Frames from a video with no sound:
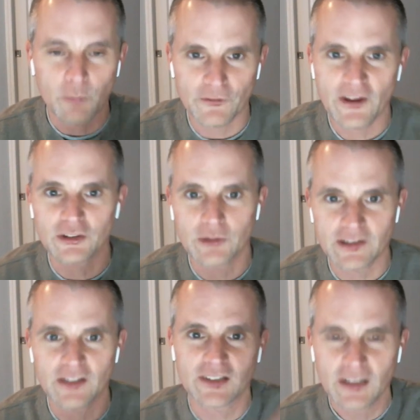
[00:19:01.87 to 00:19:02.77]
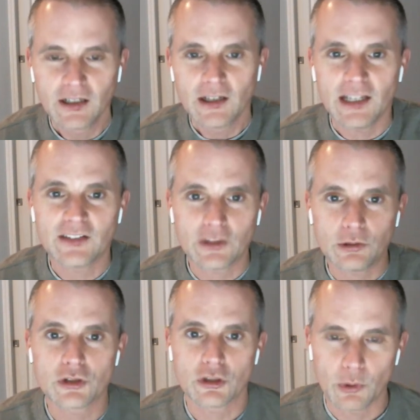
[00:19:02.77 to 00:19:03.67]
you know, professor at this
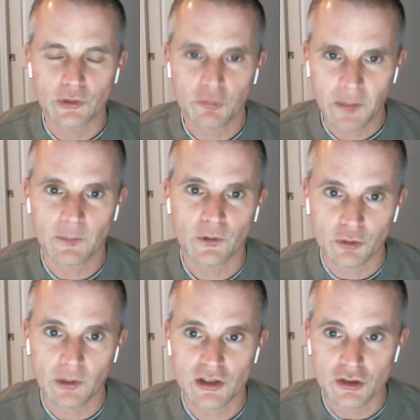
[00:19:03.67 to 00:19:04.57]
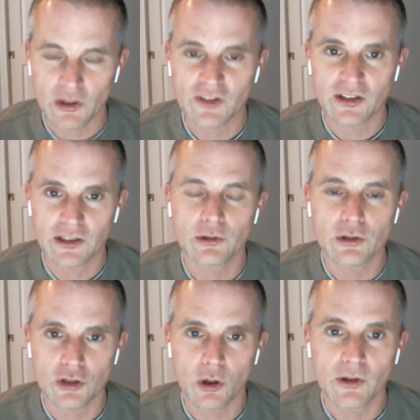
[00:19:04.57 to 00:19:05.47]
institution wrote this paper, so I should trust it. You know,
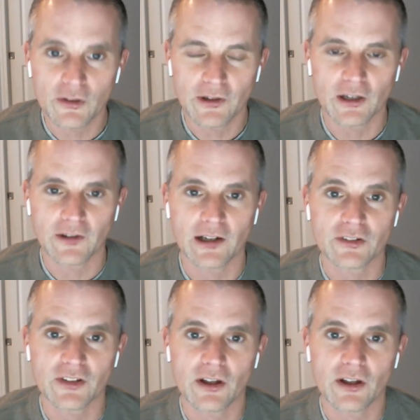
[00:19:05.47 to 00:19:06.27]
you should always verify it